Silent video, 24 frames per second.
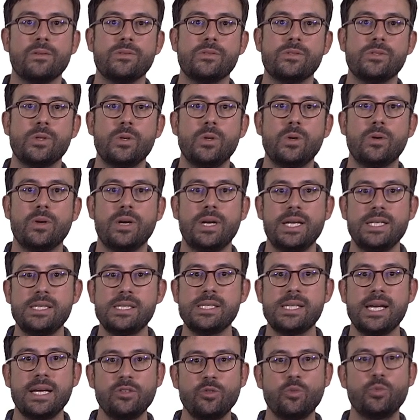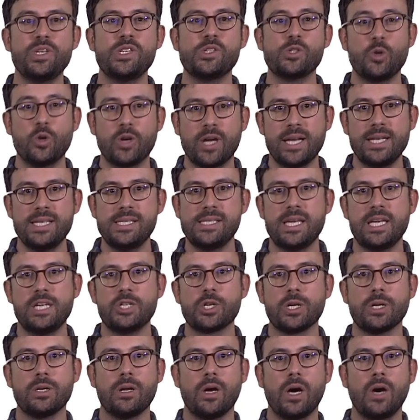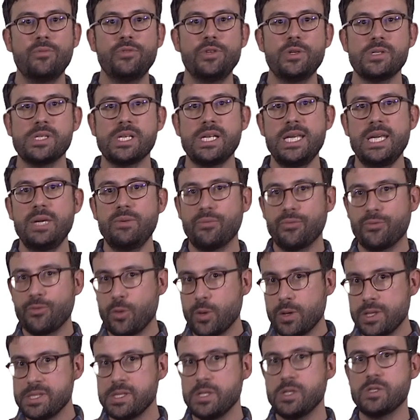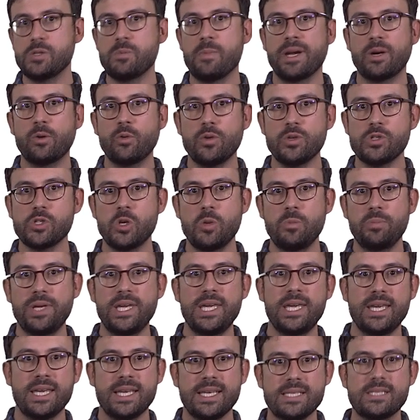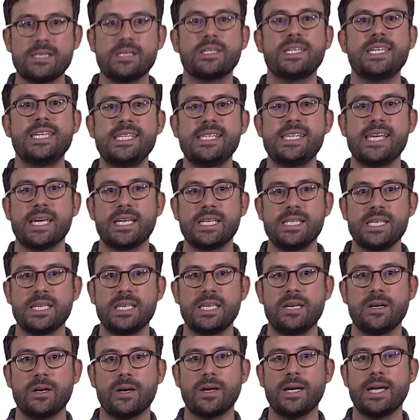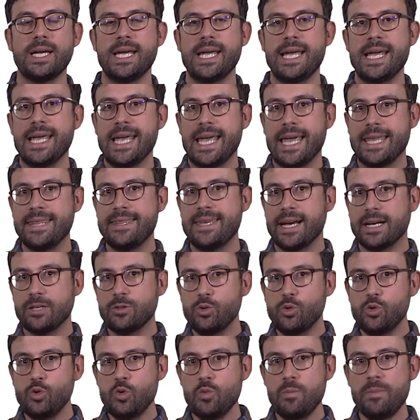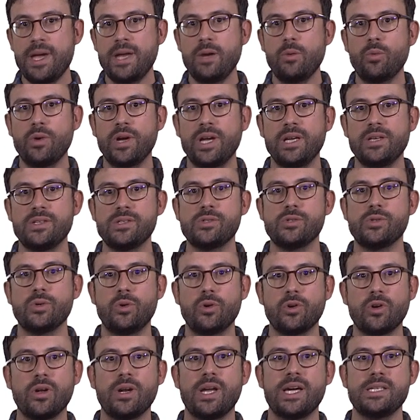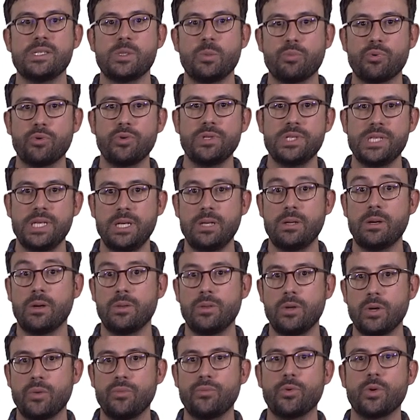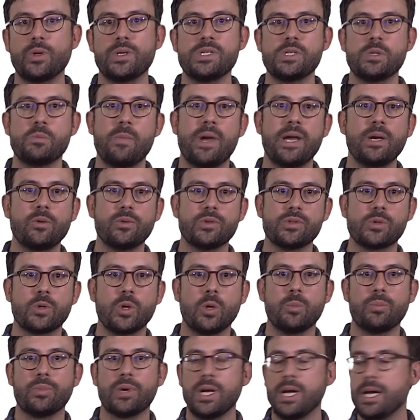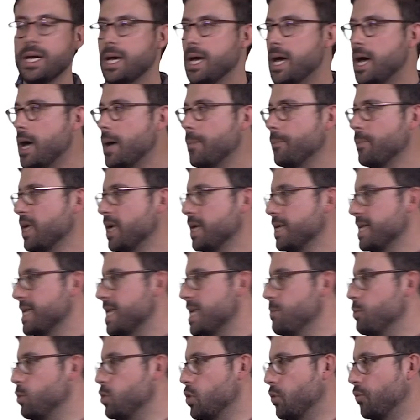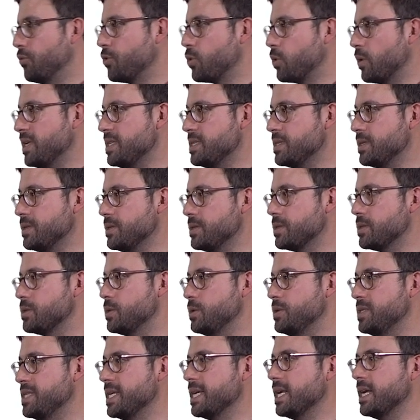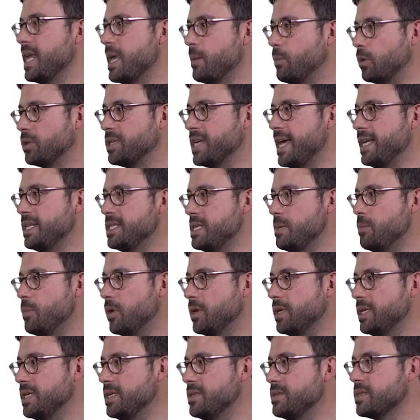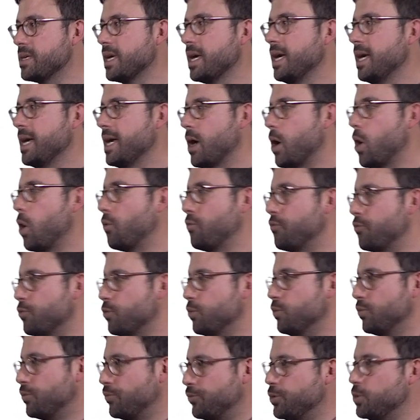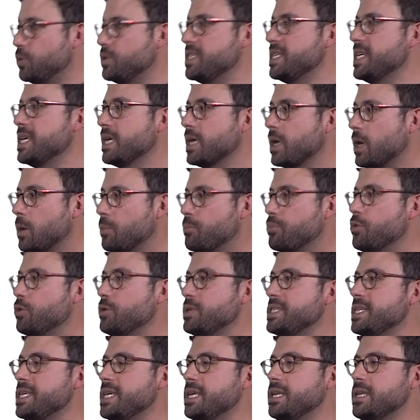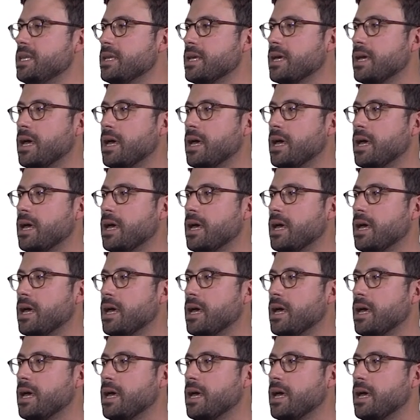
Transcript: So let's start with localization. Obviously, fluorescence microscopy is the key technique here. And there are two main ways to localize a protein under a fluorescent microscope. Um, immunofluorescence using labeled antibodies or fusing a protein